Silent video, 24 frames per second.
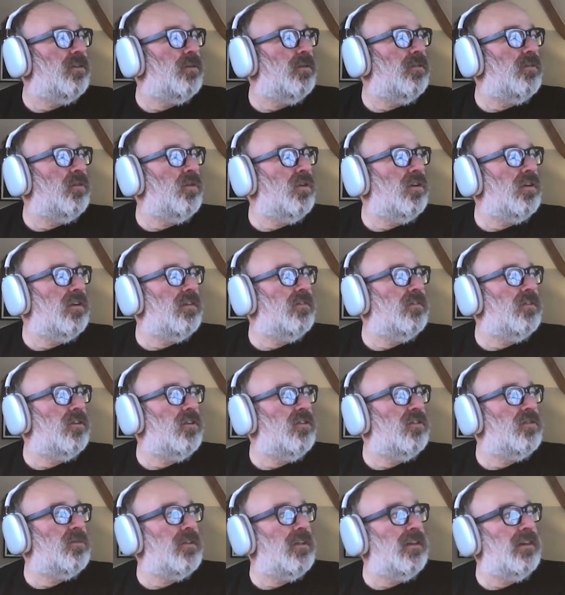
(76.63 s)
To avoid
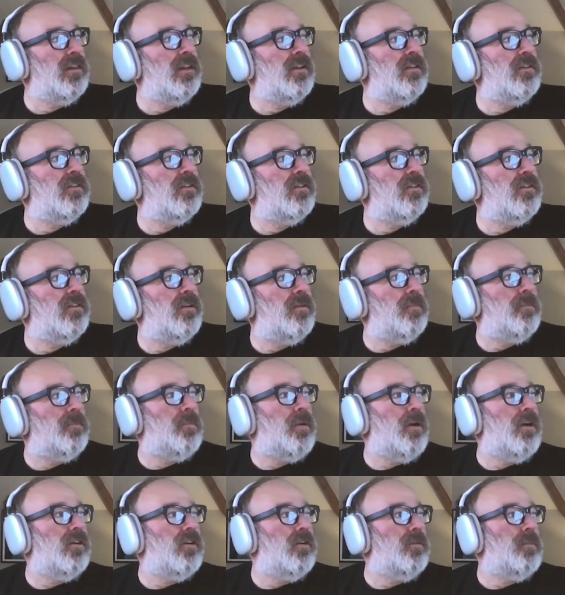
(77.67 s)
confusion with the London
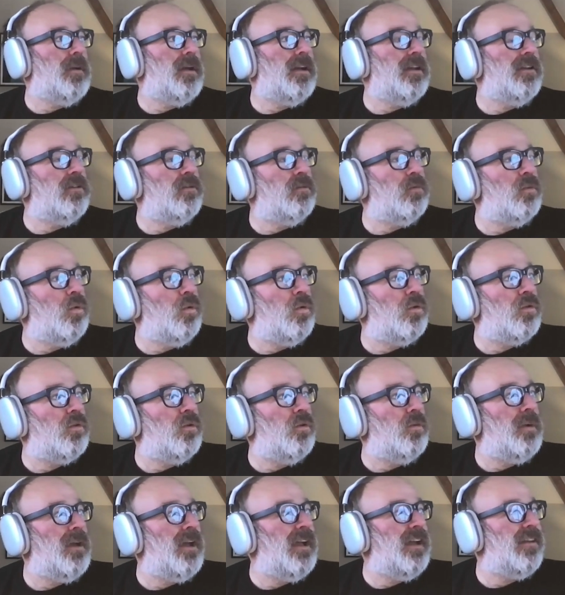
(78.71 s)
punk band
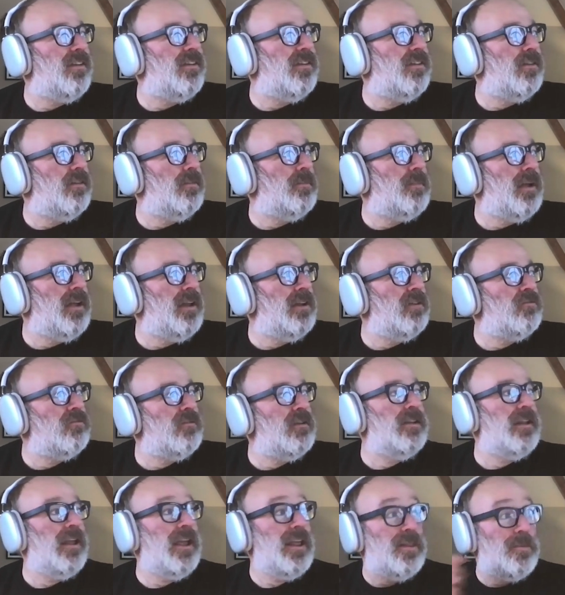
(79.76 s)
Warsaw Pakt, the band
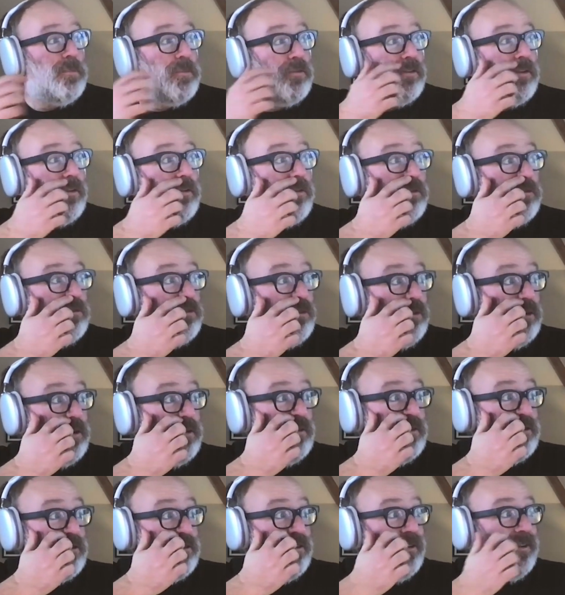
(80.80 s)
renamed themselves Joy
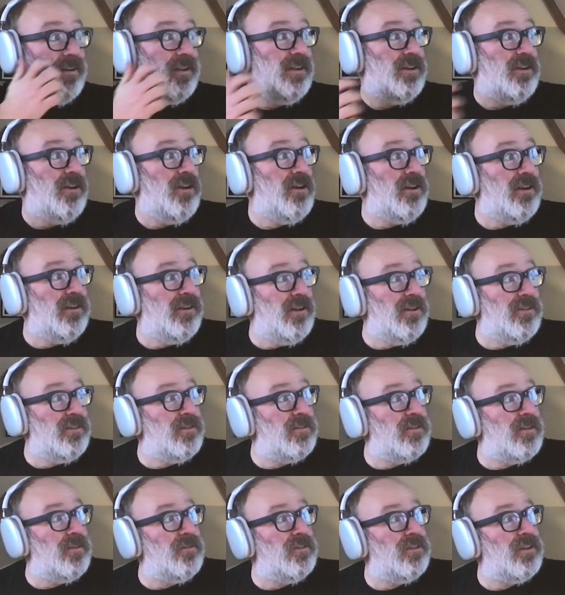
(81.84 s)
Division in early
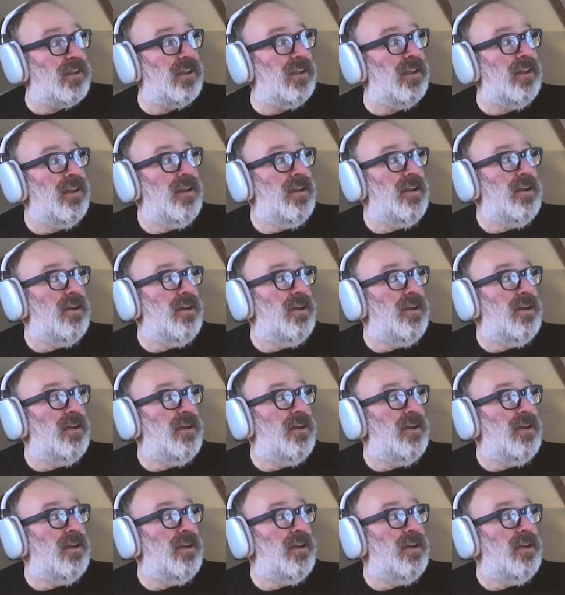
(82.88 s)
1978,